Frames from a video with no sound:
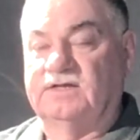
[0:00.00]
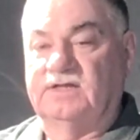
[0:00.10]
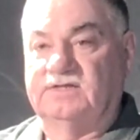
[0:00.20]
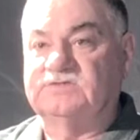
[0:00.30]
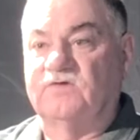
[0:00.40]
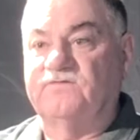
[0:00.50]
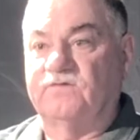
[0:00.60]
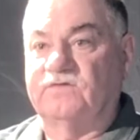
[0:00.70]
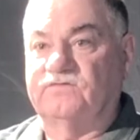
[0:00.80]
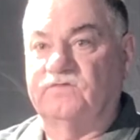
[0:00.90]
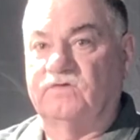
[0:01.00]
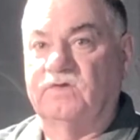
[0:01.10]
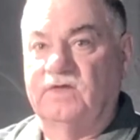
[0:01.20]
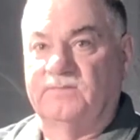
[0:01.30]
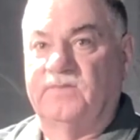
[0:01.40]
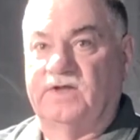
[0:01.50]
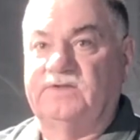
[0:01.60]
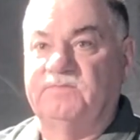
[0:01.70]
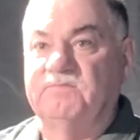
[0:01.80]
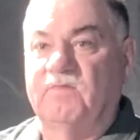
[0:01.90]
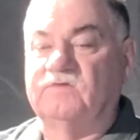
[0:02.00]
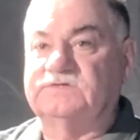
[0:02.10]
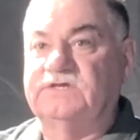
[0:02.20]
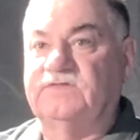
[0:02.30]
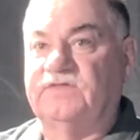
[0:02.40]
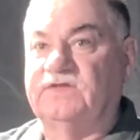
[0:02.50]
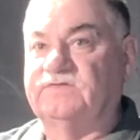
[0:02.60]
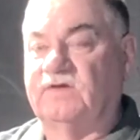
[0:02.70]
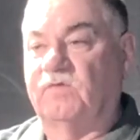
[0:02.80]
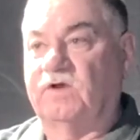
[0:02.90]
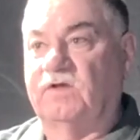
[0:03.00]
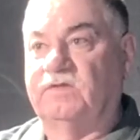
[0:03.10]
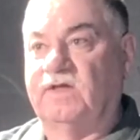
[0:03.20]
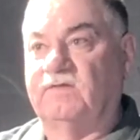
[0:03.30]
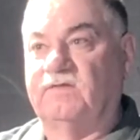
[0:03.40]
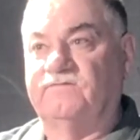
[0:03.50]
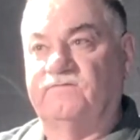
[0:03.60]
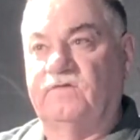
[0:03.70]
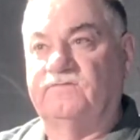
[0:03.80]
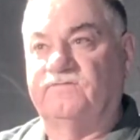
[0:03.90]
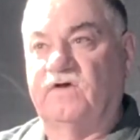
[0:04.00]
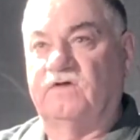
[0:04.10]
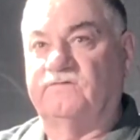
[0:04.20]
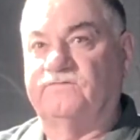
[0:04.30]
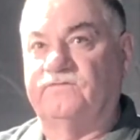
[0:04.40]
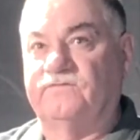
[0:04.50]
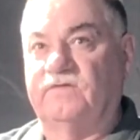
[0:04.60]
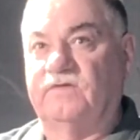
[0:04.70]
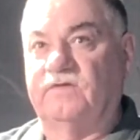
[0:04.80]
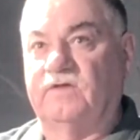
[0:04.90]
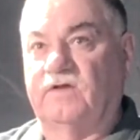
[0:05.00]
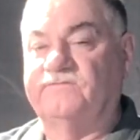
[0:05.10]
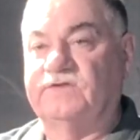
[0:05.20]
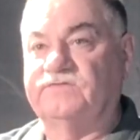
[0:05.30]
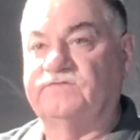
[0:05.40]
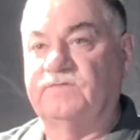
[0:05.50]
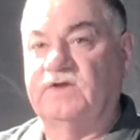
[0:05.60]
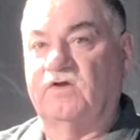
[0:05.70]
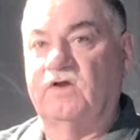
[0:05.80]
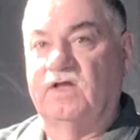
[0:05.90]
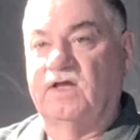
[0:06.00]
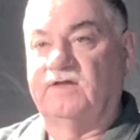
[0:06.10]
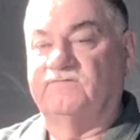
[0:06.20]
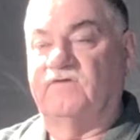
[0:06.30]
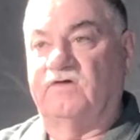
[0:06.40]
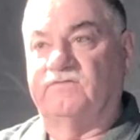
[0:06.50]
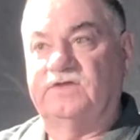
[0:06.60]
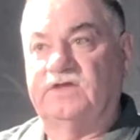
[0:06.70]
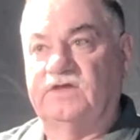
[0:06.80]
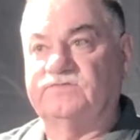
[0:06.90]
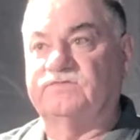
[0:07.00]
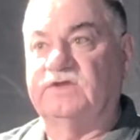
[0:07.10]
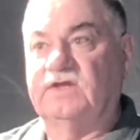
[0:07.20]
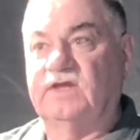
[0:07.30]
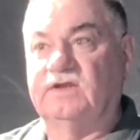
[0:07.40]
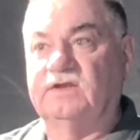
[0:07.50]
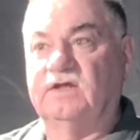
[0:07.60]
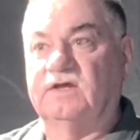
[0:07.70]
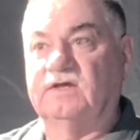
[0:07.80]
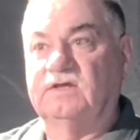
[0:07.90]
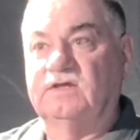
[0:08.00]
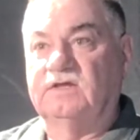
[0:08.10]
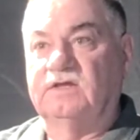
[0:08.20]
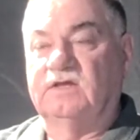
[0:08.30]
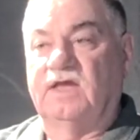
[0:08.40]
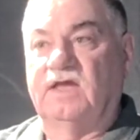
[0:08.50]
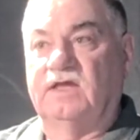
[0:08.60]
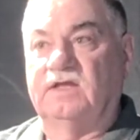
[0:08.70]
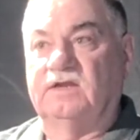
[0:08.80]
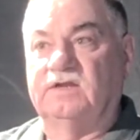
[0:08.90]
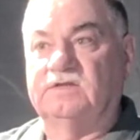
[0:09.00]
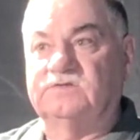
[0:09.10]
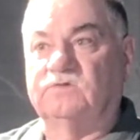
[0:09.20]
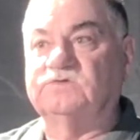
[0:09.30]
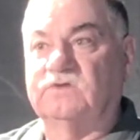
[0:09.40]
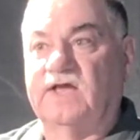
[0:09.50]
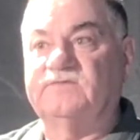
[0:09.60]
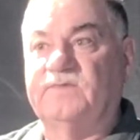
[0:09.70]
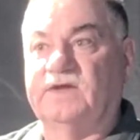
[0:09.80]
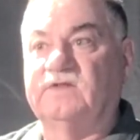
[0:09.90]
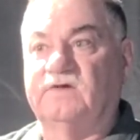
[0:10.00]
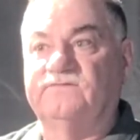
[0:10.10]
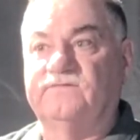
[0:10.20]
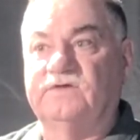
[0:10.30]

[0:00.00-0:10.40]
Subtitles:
and so forth. So, but mostly things that involve of interest to me or involve the history and social aspect of